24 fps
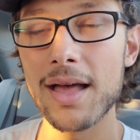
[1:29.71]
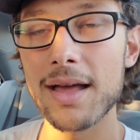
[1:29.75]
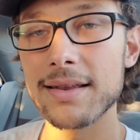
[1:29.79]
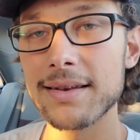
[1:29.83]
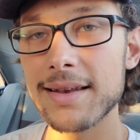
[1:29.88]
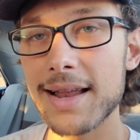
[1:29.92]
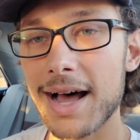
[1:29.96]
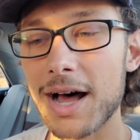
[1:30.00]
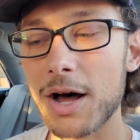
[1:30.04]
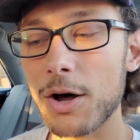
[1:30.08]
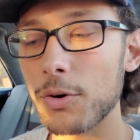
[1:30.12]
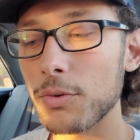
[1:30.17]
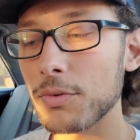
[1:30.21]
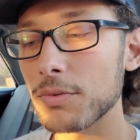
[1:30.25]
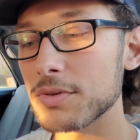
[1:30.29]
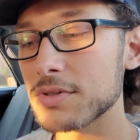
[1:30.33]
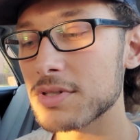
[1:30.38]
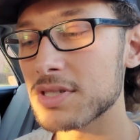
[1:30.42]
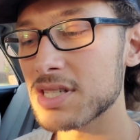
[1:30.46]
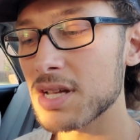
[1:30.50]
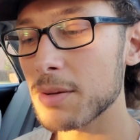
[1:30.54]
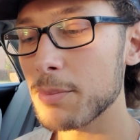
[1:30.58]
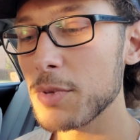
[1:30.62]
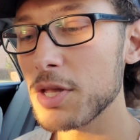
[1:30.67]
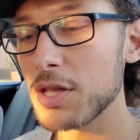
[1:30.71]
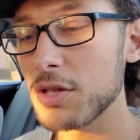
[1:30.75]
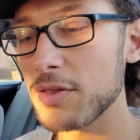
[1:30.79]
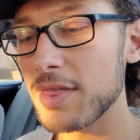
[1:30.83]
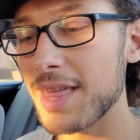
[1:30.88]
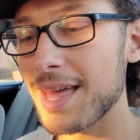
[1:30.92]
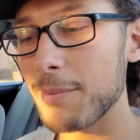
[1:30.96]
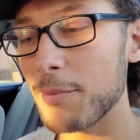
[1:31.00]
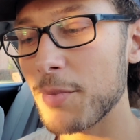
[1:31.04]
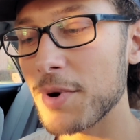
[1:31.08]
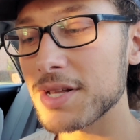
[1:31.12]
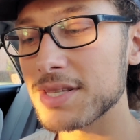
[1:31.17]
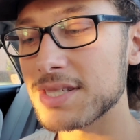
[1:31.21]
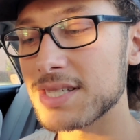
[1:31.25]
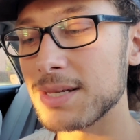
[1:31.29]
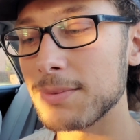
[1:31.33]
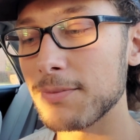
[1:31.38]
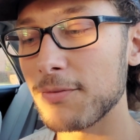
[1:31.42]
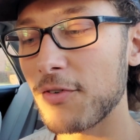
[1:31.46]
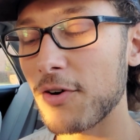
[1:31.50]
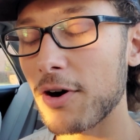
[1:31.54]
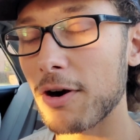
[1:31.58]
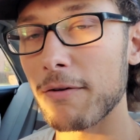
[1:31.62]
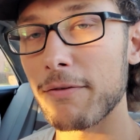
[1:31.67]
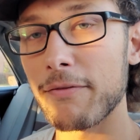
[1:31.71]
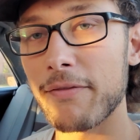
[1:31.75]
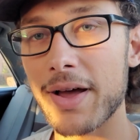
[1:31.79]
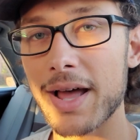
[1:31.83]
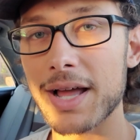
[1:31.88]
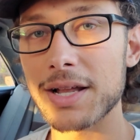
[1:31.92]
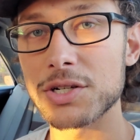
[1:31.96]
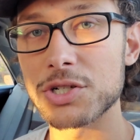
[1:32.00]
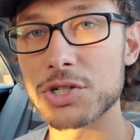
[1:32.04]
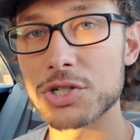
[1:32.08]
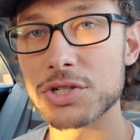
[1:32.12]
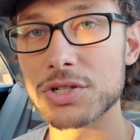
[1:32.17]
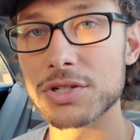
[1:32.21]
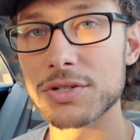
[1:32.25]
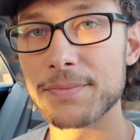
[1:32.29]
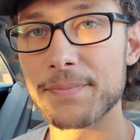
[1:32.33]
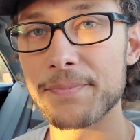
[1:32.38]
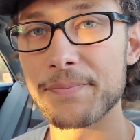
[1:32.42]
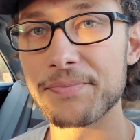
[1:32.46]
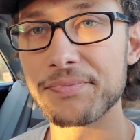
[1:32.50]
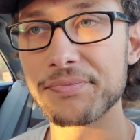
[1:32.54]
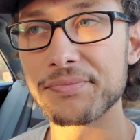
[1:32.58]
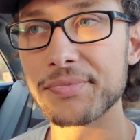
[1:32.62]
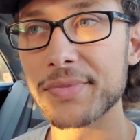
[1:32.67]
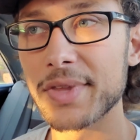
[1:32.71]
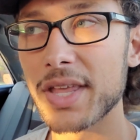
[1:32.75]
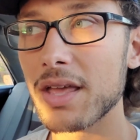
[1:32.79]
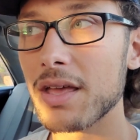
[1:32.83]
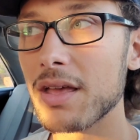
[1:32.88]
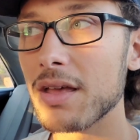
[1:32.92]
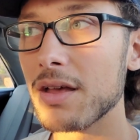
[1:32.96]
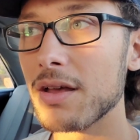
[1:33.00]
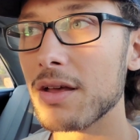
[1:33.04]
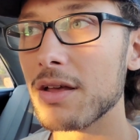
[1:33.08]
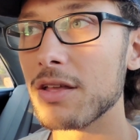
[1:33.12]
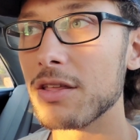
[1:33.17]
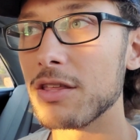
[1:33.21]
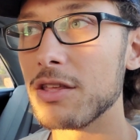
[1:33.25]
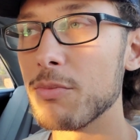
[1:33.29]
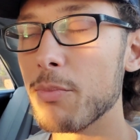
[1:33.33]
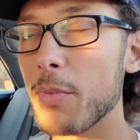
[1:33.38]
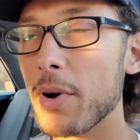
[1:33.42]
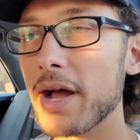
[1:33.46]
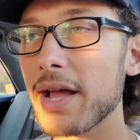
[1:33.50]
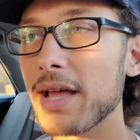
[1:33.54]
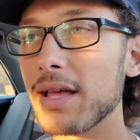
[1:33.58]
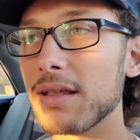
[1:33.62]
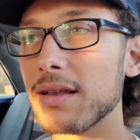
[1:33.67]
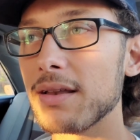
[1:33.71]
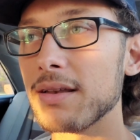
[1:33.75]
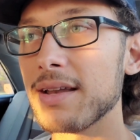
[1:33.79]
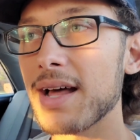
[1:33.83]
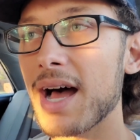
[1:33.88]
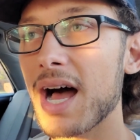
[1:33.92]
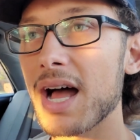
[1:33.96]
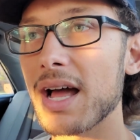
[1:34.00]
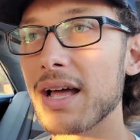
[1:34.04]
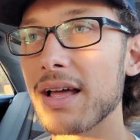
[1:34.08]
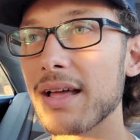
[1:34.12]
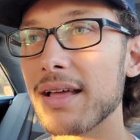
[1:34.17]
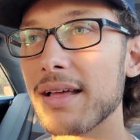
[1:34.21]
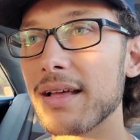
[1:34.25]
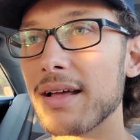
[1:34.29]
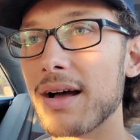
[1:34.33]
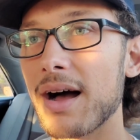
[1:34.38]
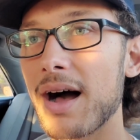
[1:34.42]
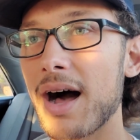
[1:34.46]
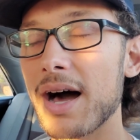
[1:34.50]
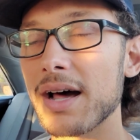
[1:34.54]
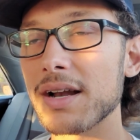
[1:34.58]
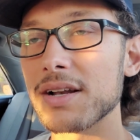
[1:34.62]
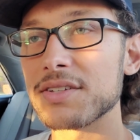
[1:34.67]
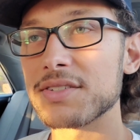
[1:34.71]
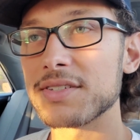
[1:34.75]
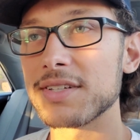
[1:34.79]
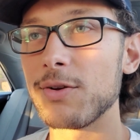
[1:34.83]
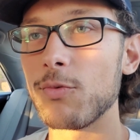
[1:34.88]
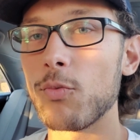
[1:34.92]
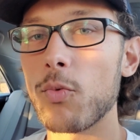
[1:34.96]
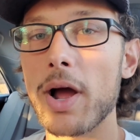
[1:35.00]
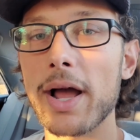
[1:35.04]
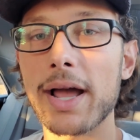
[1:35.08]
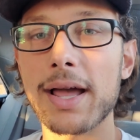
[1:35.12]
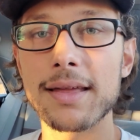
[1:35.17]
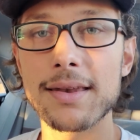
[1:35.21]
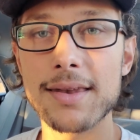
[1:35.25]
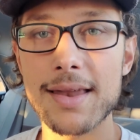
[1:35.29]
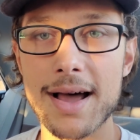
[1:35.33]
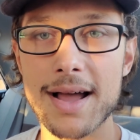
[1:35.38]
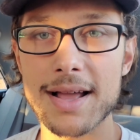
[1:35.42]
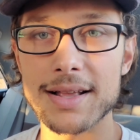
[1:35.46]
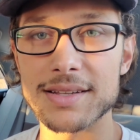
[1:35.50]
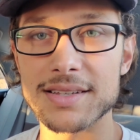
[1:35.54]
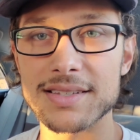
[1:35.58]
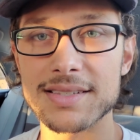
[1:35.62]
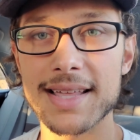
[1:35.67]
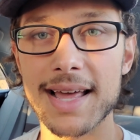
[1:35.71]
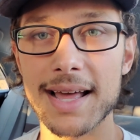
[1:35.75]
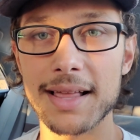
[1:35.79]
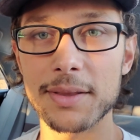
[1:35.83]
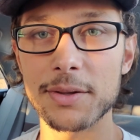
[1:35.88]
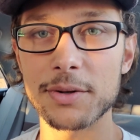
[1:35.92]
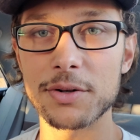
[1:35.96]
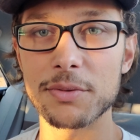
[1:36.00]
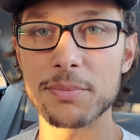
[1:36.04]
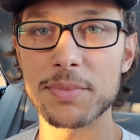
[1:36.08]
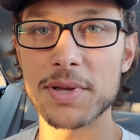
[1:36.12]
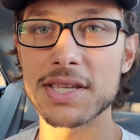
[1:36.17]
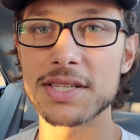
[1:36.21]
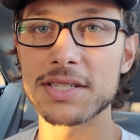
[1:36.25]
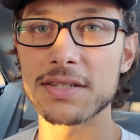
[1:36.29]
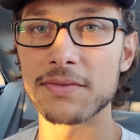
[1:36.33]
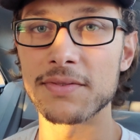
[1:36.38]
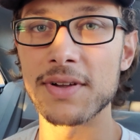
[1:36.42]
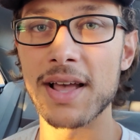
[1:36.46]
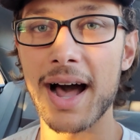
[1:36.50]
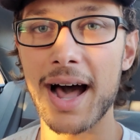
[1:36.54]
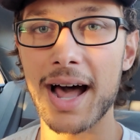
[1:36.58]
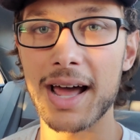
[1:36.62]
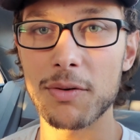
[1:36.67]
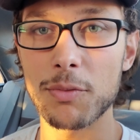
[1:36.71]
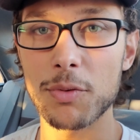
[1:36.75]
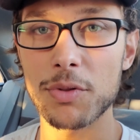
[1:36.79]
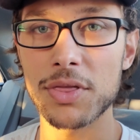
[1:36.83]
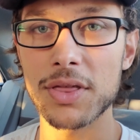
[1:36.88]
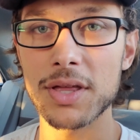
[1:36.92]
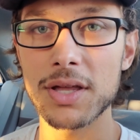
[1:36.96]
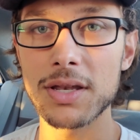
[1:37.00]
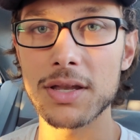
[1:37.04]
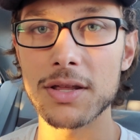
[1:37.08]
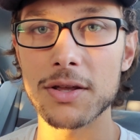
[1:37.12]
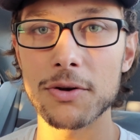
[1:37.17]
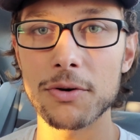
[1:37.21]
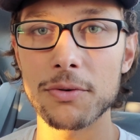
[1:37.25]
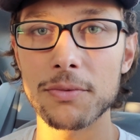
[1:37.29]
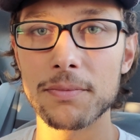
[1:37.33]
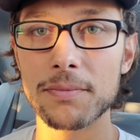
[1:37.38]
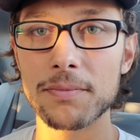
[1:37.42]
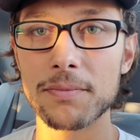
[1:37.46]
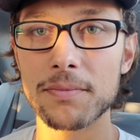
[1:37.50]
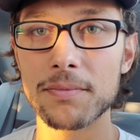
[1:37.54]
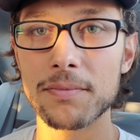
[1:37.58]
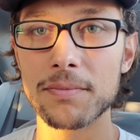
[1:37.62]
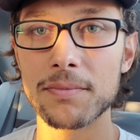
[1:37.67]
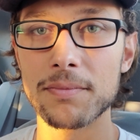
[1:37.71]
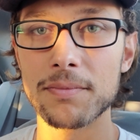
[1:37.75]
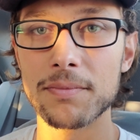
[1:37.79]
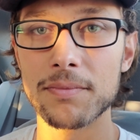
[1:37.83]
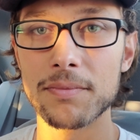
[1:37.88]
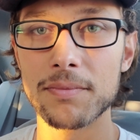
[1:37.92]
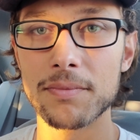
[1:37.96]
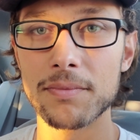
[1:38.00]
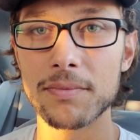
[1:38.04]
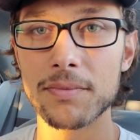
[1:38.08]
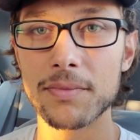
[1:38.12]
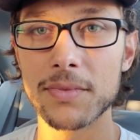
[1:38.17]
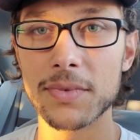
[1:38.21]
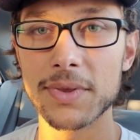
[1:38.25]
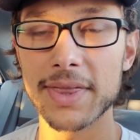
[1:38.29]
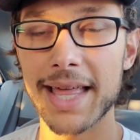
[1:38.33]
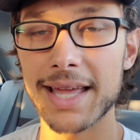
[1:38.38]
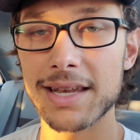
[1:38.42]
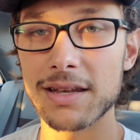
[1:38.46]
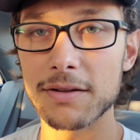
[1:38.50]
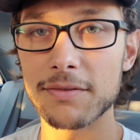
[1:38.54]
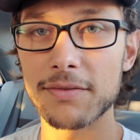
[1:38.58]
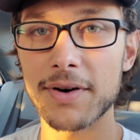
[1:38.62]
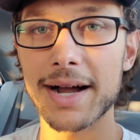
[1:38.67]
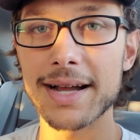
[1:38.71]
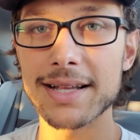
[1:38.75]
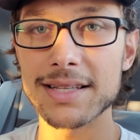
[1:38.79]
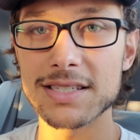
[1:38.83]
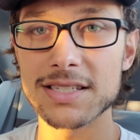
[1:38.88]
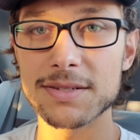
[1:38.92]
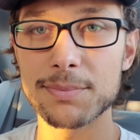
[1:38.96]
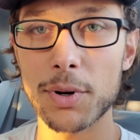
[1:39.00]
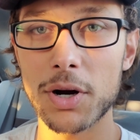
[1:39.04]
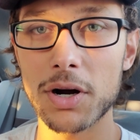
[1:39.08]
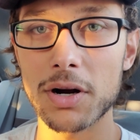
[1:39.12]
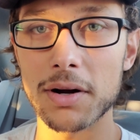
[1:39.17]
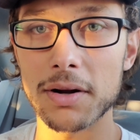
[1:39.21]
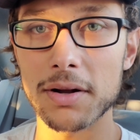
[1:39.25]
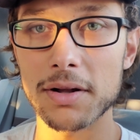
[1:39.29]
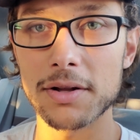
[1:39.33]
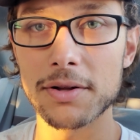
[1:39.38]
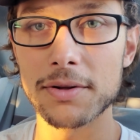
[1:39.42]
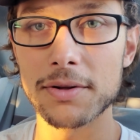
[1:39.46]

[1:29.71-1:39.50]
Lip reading: Now, some of you, that might seem far-fetched. You might not honestly recognize that little piece of God within you, that divine spark.